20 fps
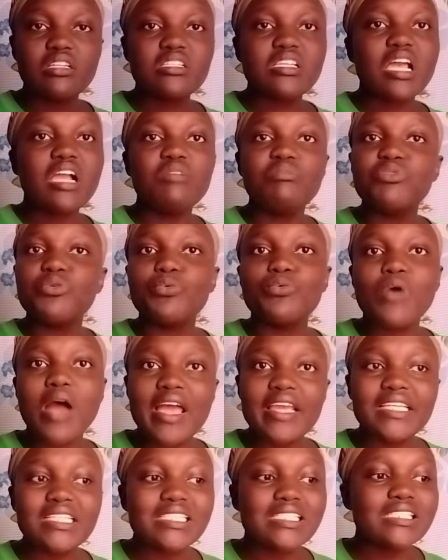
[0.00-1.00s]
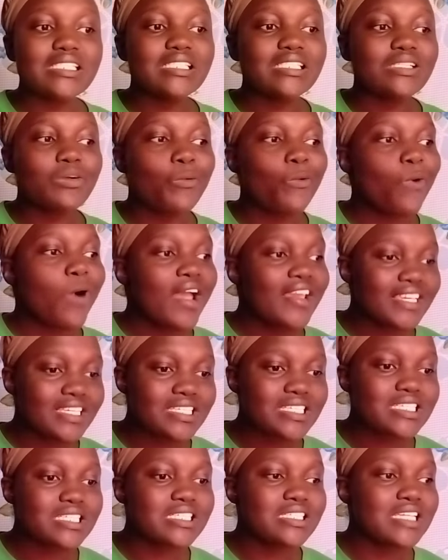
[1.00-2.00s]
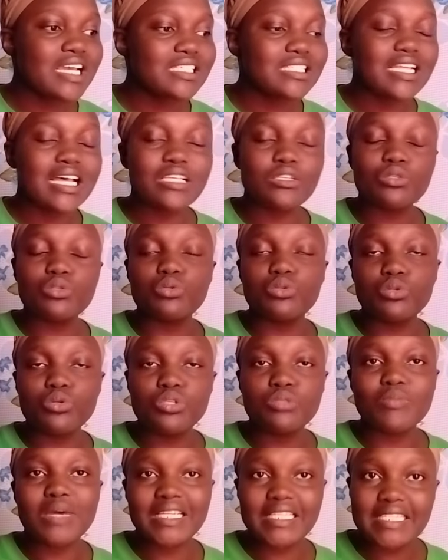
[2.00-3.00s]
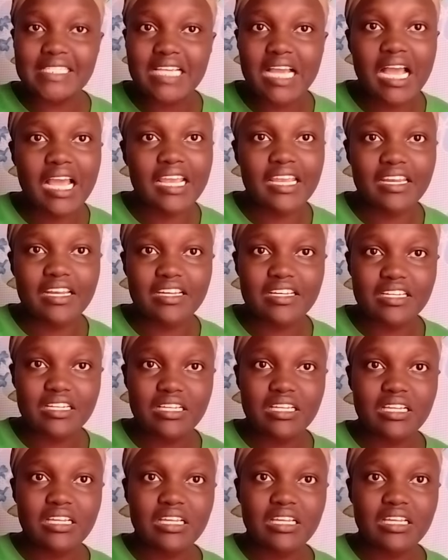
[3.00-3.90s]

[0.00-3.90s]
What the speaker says: tell me why she just has to use my child.